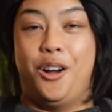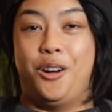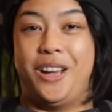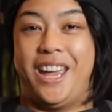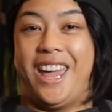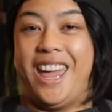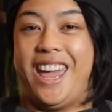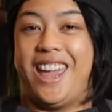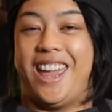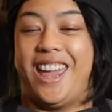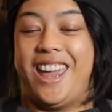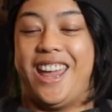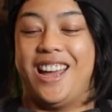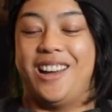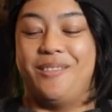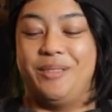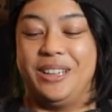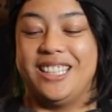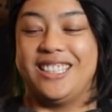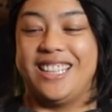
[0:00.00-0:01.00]
Okay,
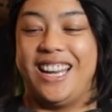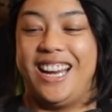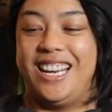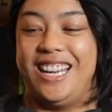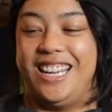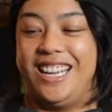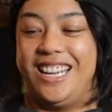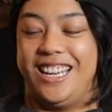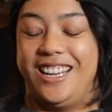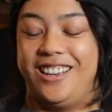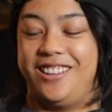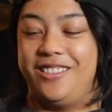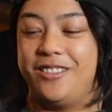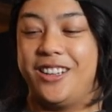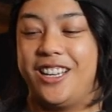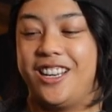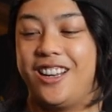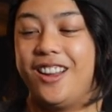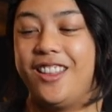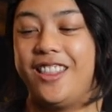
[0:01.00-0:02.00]
I'm excited.
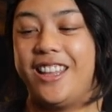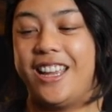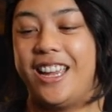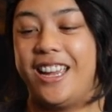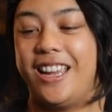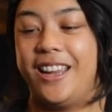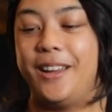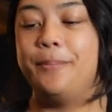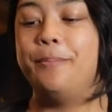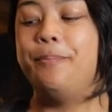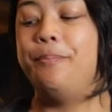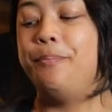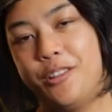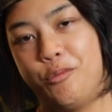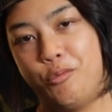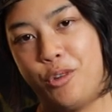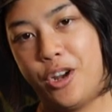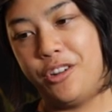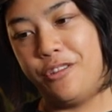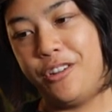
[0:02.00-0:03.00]
What are they?
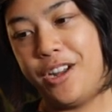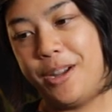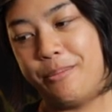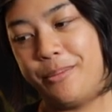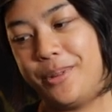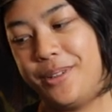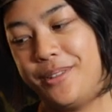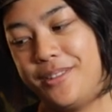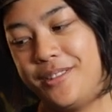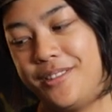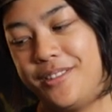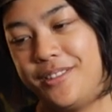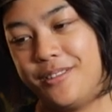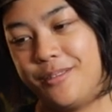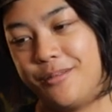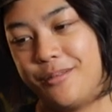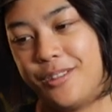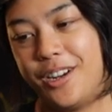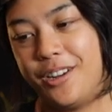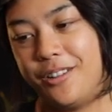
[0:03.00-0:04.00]
Runner up,
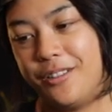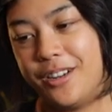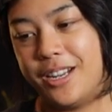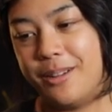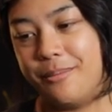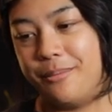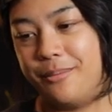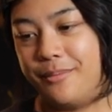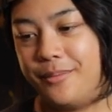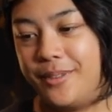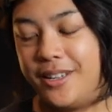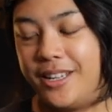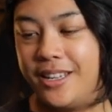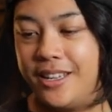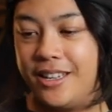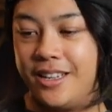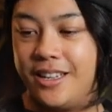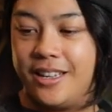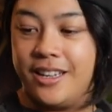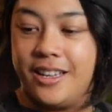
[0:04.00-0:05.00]
runner up.
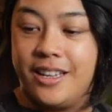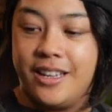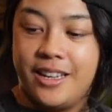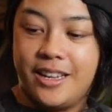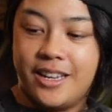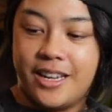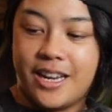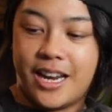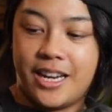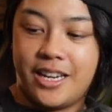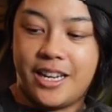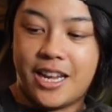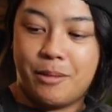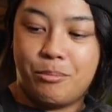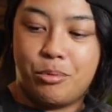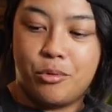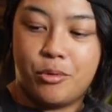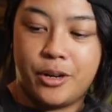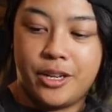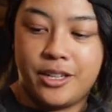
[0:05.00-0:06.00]

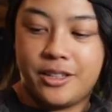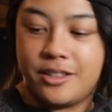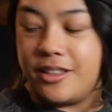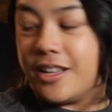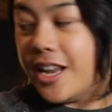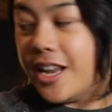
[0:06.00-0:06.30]
eighty-eight point,